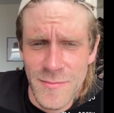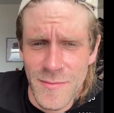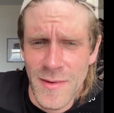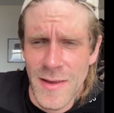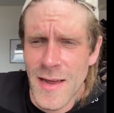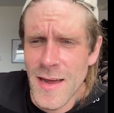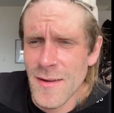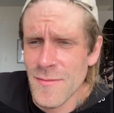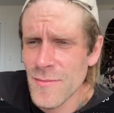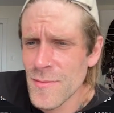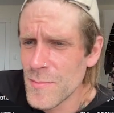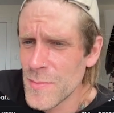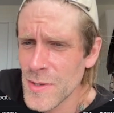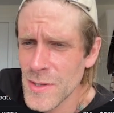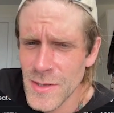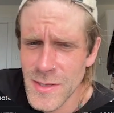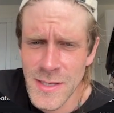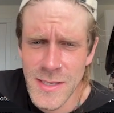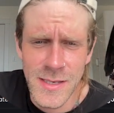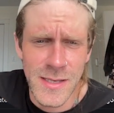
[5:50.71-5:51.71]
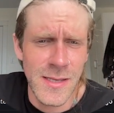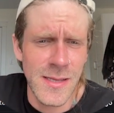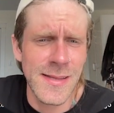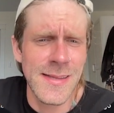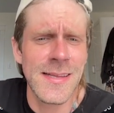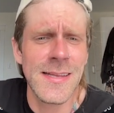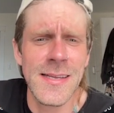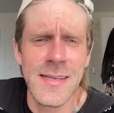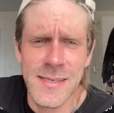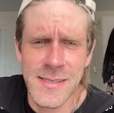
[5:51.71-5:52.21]
half a billion at
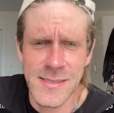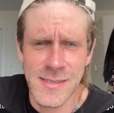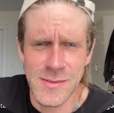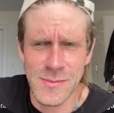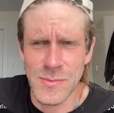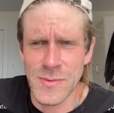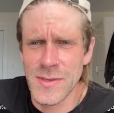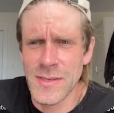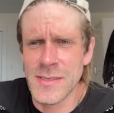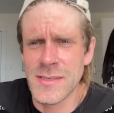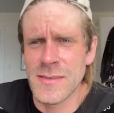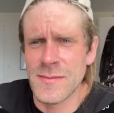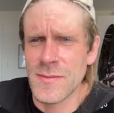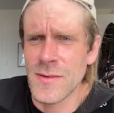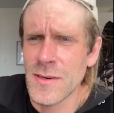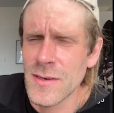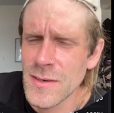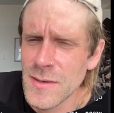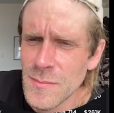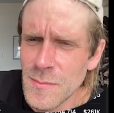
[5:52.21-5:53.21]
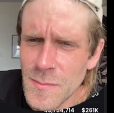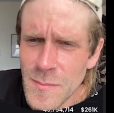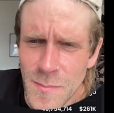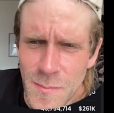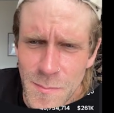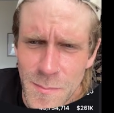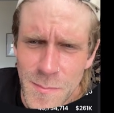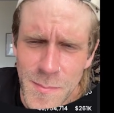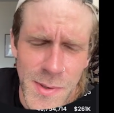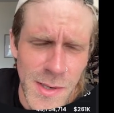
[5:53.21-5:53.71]
least when this fucking
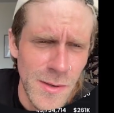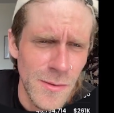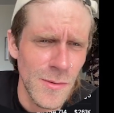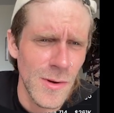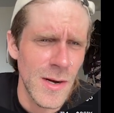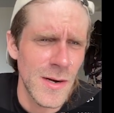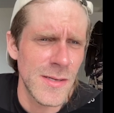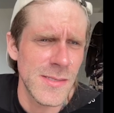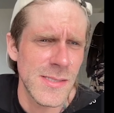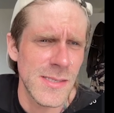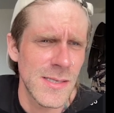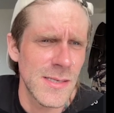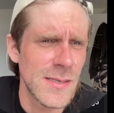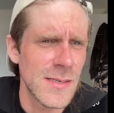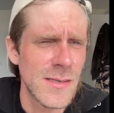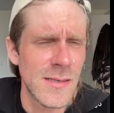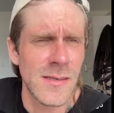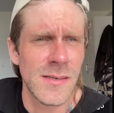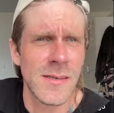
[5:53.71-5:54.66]
big run is in